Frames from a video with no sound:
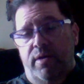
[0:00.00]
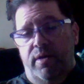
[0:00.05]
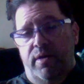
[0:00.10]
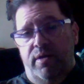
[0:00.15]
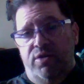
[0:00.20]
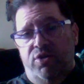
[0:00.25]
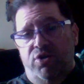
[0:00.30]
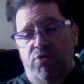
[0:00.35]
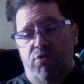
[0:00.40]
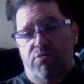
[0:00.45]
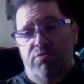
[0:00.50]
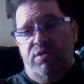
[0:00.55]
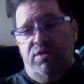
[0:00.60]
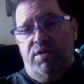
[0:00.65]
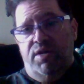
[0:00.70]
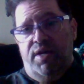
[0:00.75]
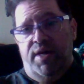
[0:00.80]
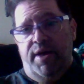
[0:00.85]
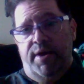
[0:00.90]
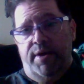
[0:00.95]
schools
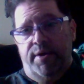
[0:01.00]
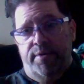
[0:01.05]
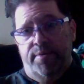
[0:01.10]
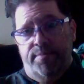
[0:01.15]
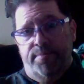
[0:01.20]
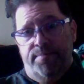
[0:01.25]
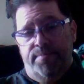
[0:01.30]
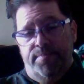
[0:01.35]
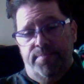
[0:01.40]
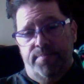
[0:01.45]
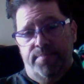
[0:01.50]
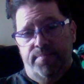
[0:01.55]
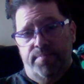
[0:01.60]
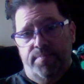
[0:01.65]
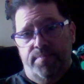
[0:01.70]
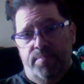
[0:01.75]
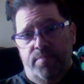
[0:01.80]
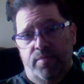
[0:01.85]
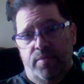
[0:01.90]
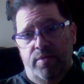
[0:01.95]
today.
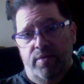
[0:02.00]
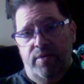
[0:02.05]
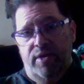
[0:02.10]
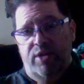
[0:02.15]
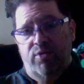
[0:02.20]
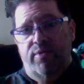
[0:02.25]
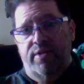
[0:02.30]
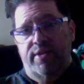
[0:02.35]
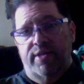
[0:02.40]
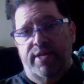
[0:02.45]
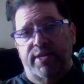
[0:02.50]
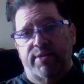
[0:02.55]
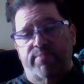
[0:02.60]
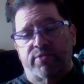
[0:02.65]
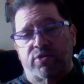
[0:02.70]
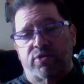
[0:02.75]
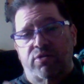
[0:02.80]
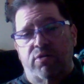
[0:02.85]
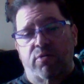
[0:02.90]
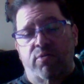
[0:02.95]
That's what they teach them in
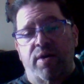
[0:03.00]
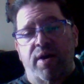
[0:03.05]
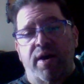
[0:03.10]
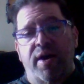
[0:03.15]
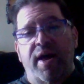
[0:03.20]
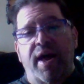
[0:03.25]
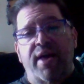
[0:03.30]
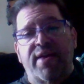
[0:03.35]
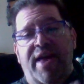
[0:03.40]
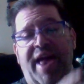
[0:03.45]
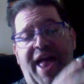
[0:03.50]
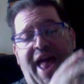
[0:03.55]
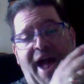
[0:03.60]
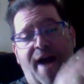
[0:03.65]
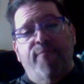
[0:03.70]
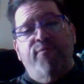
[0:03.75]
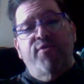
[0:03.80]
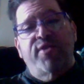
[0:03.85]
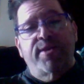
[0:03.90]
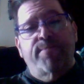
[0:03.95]
school. And you
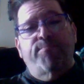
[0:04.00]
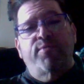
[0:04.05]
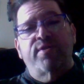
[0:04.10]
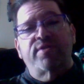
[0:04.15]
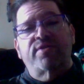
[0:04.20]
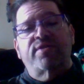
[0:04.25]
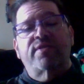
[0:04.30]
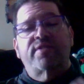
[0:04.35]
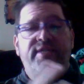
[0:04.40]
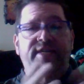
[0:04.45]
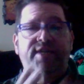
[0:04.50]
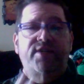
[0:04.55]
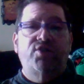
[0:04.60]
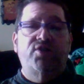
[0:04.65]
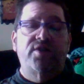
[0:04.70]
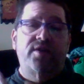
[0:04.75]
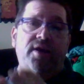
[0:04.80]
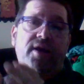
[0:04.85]
have this person teaching